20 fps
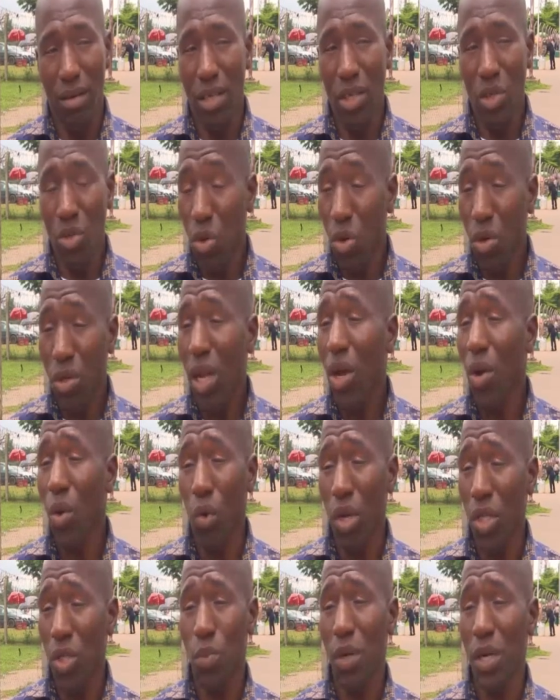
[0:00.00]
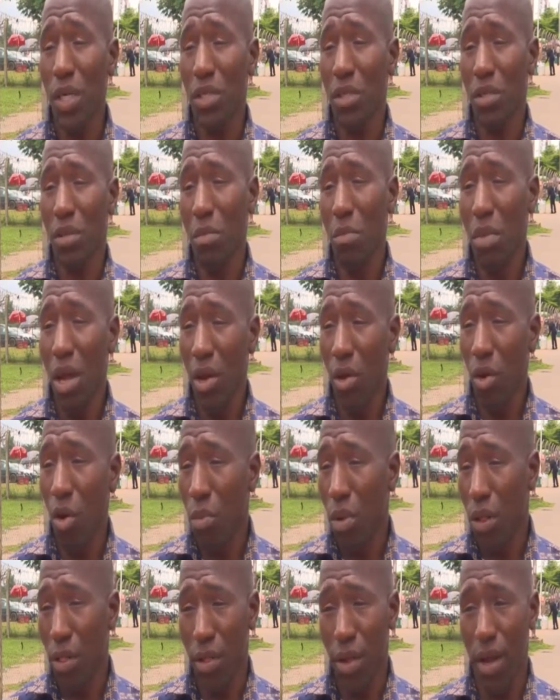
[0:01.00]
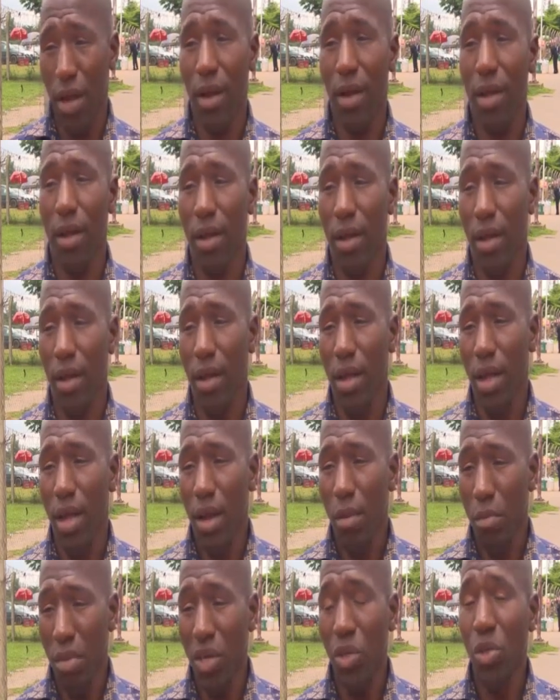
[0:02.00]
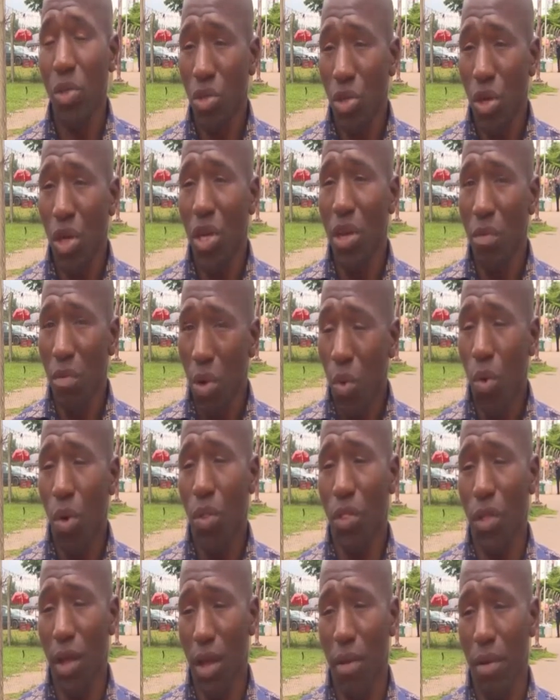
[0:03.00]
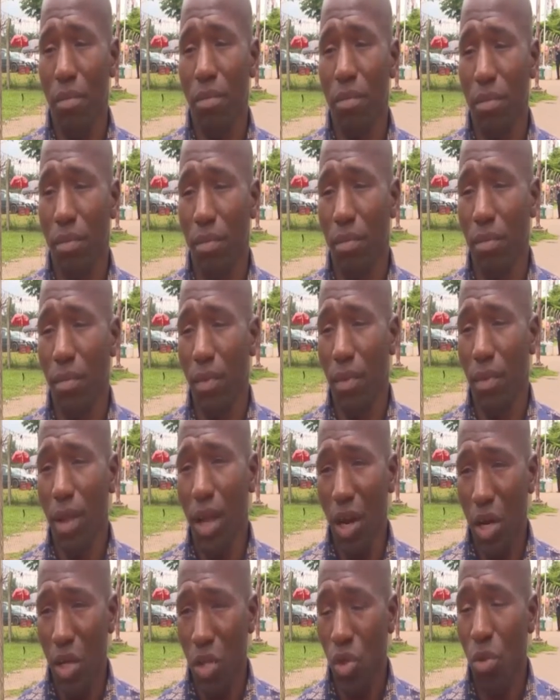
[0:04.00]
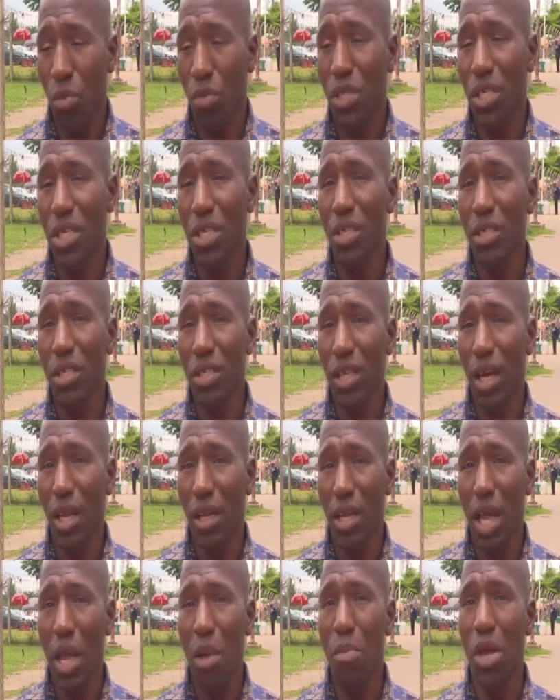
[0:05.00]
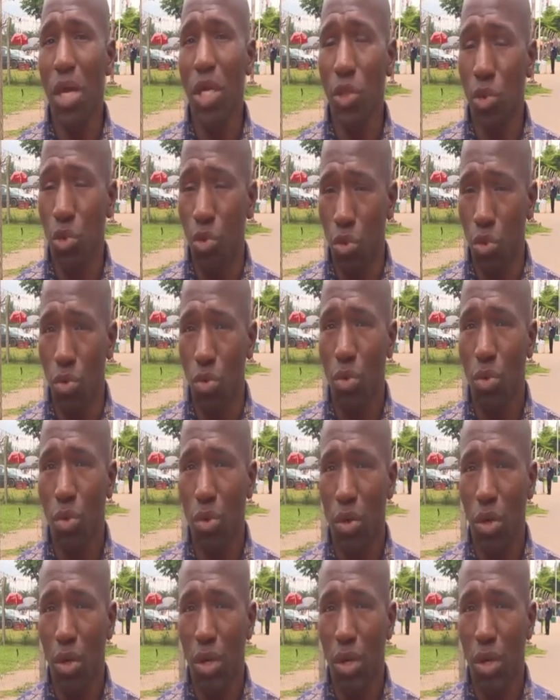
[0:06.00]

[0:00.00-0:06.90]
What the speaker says: The total respect may not be there because you are living with them. There are some things that they may do